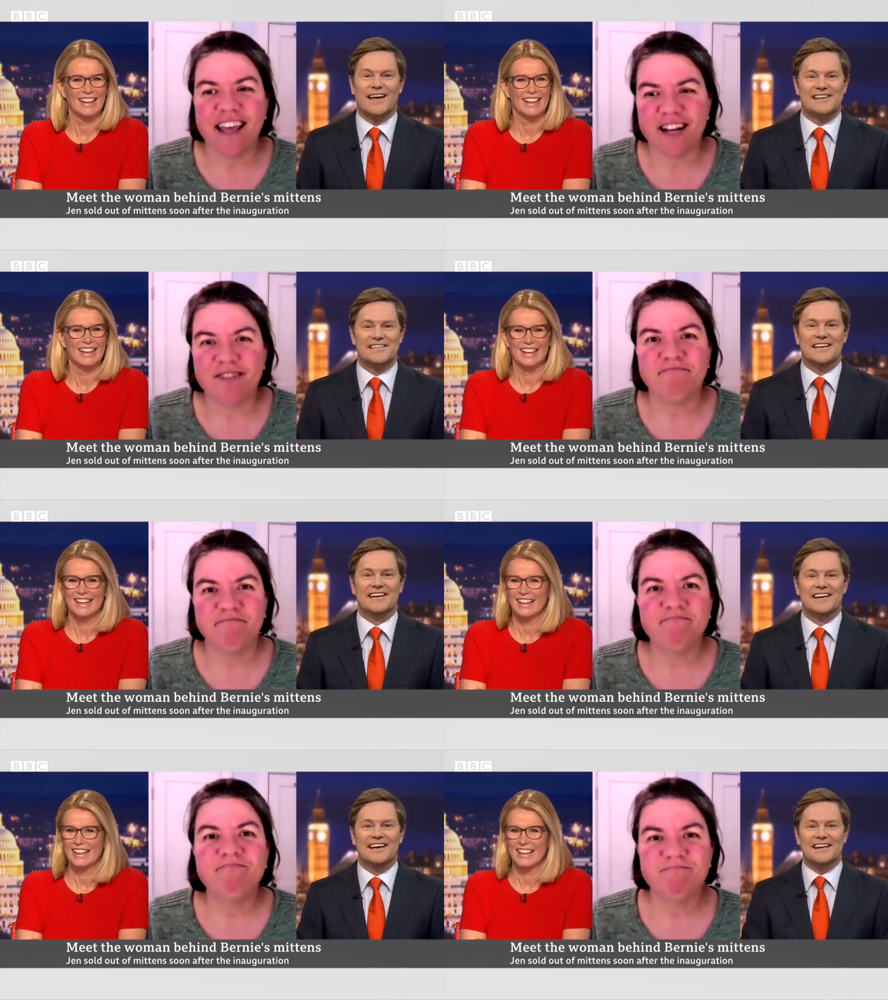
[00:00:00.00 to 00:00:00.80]

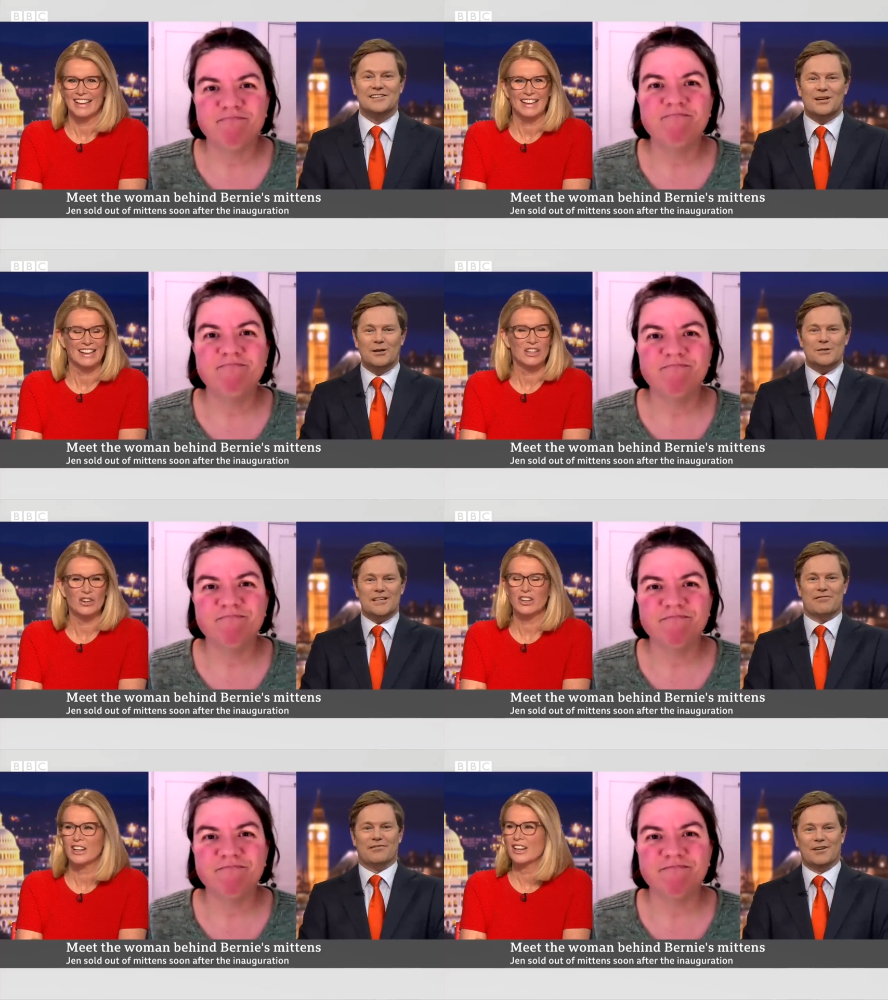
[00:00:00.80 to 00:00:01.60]
Speaker 1: Katty. An
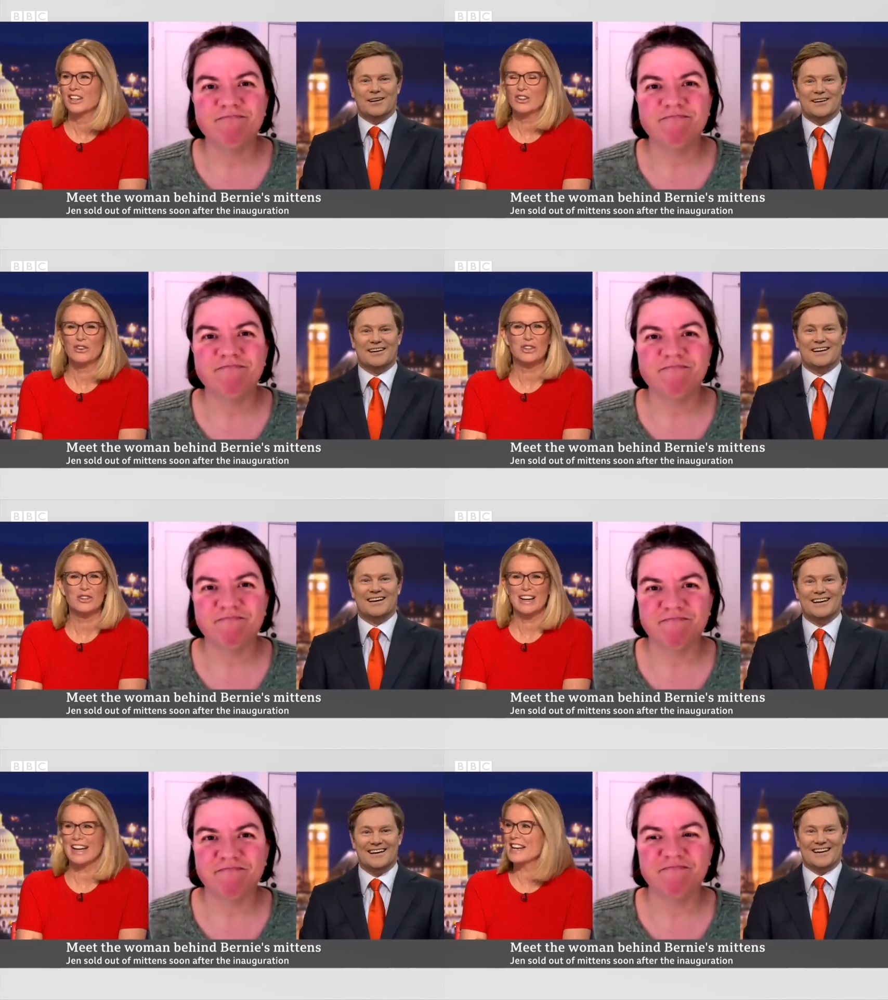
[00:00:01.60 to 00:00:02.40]
exclusive.
Speaker 2: You're, you're,
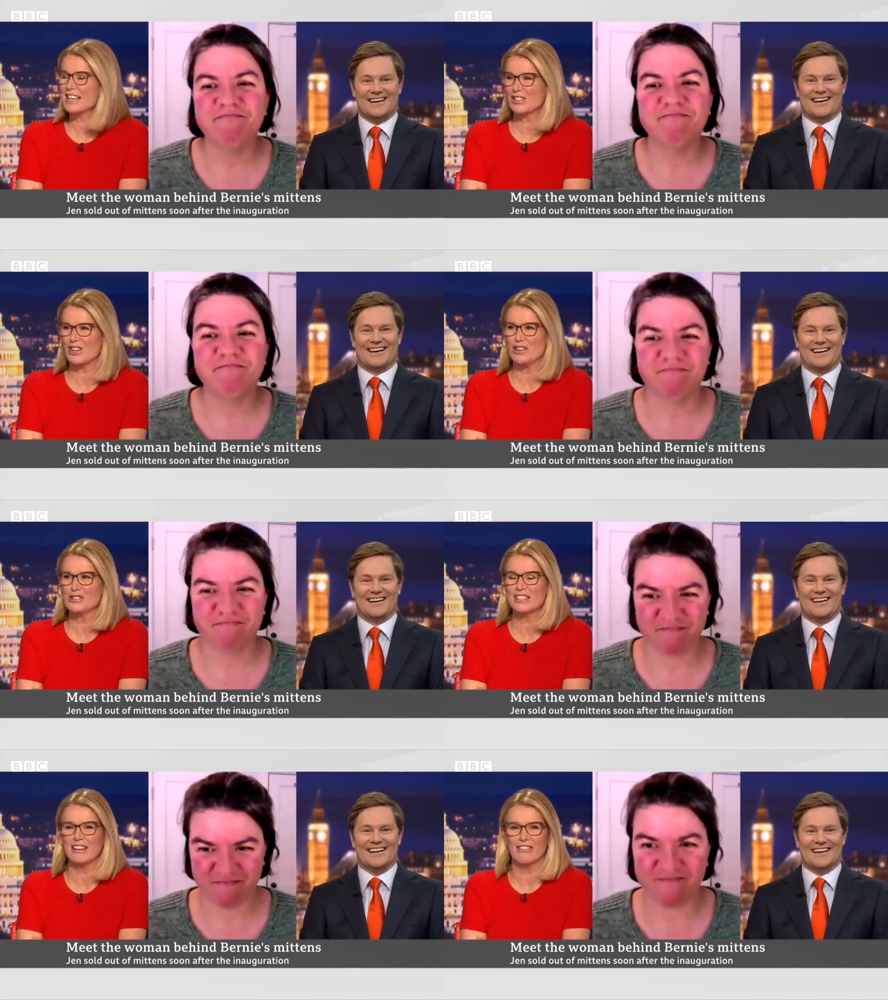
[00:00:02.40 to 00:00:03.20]
you're an
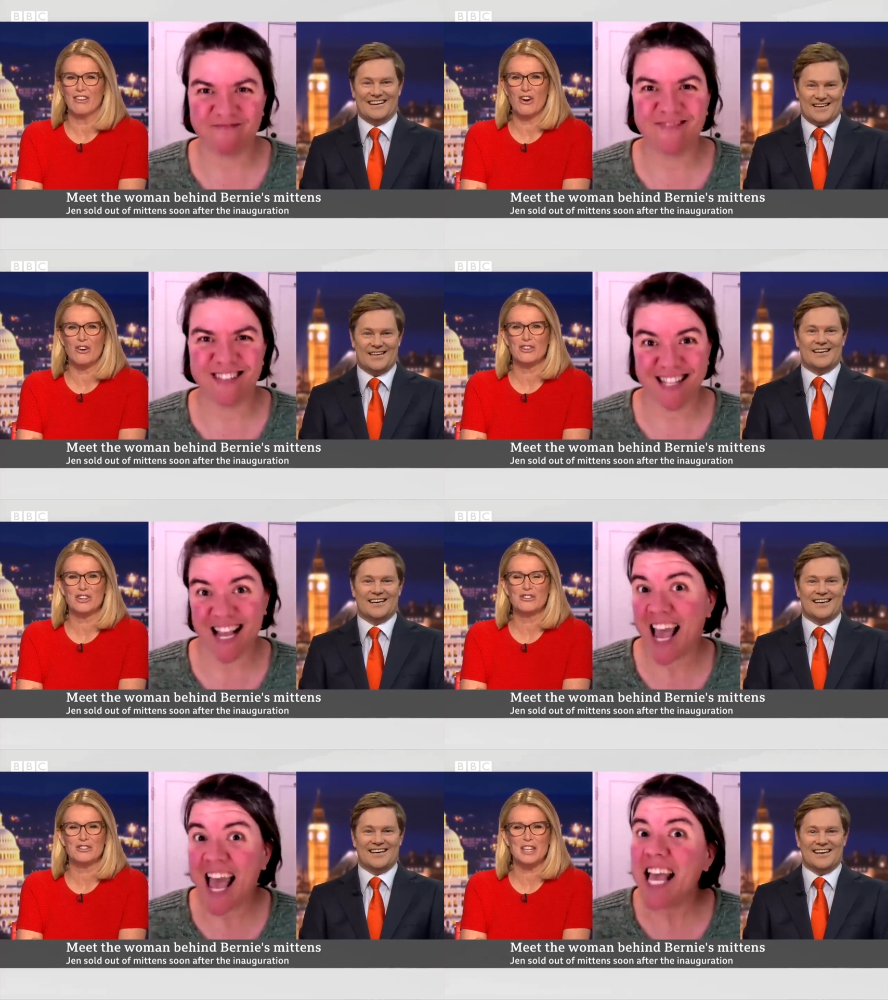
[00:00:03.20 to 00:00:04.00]
exclusive. Hot
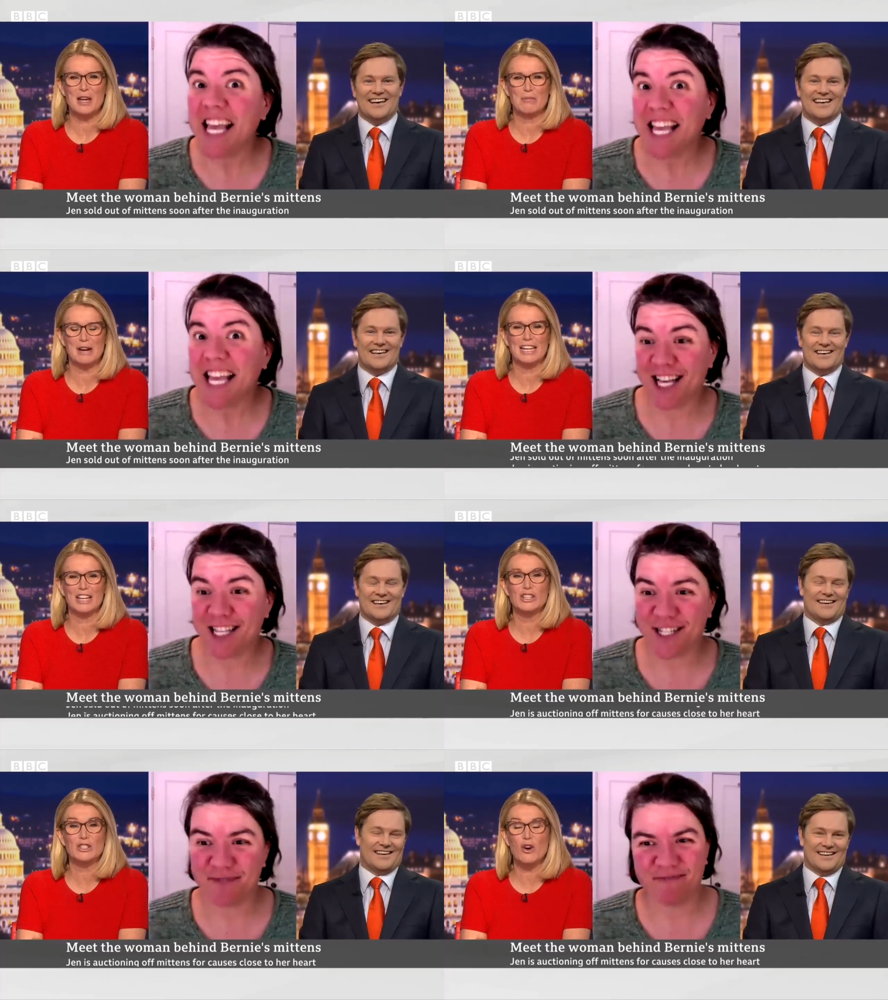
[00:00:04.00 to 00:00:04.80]
news here,
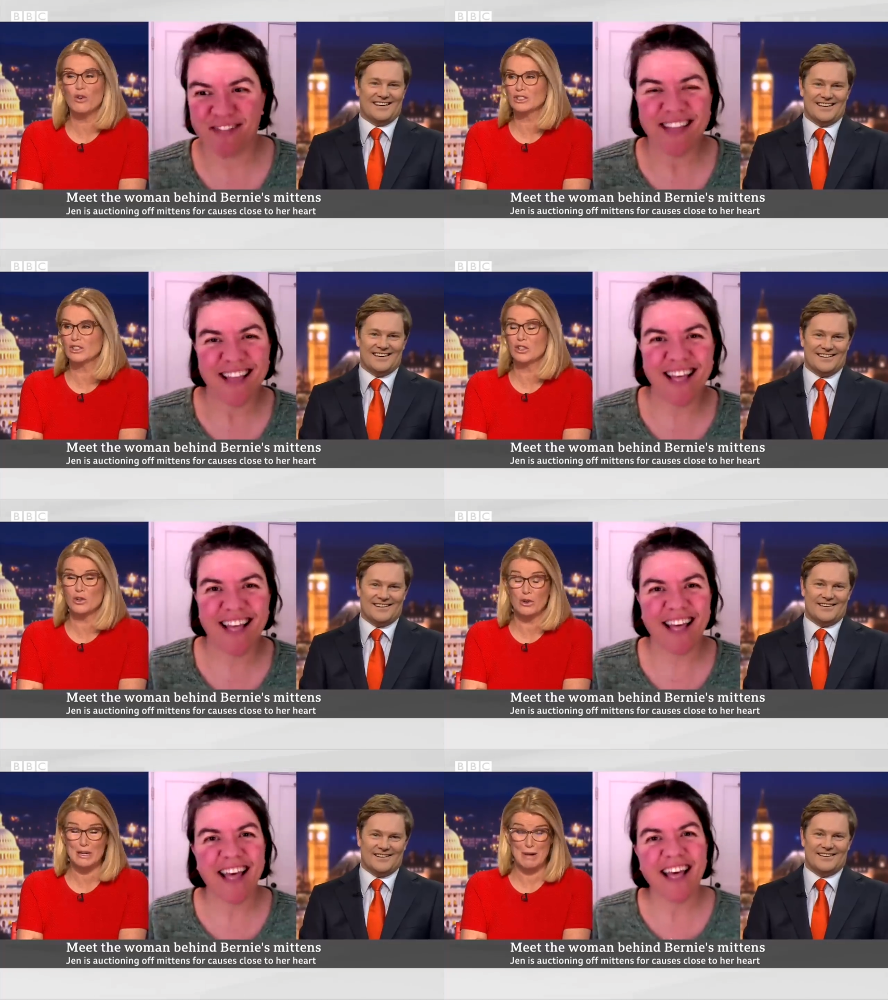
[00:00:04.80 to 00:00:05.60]
breaking news. Also,
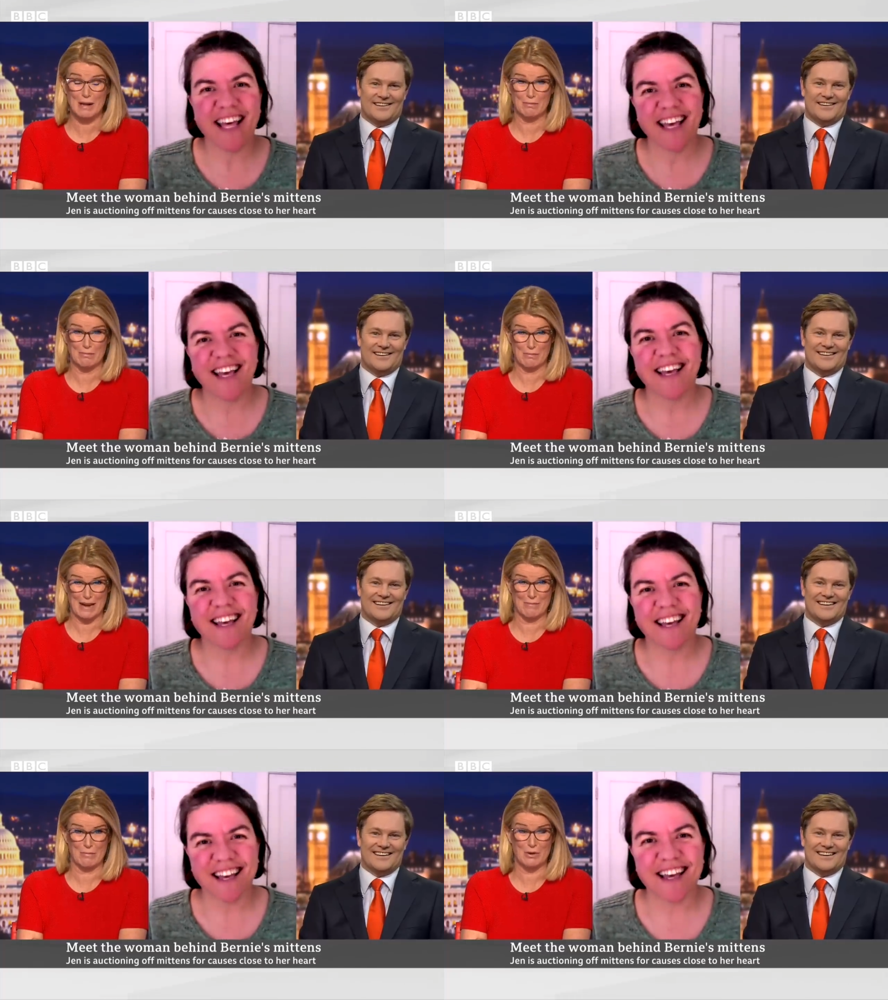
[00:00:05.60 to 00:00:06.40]
your email
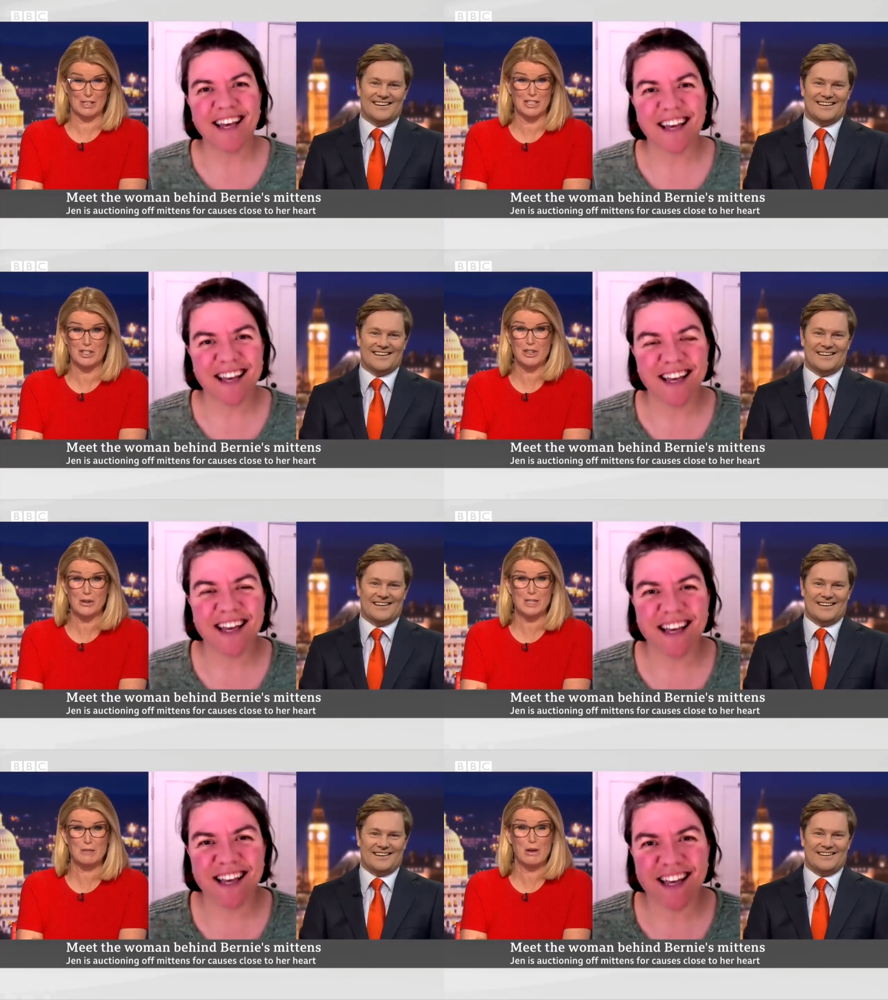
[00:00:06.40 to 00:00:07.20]
inbox is just
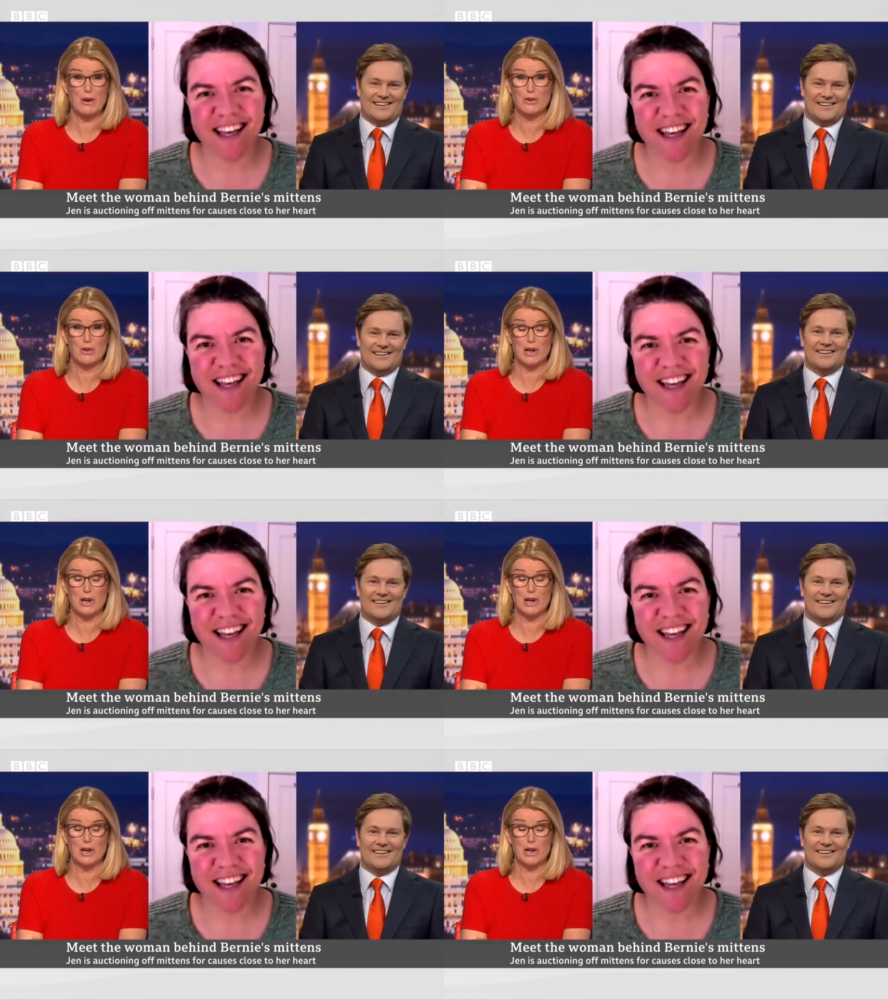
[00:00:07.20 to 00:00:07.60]
going to explode all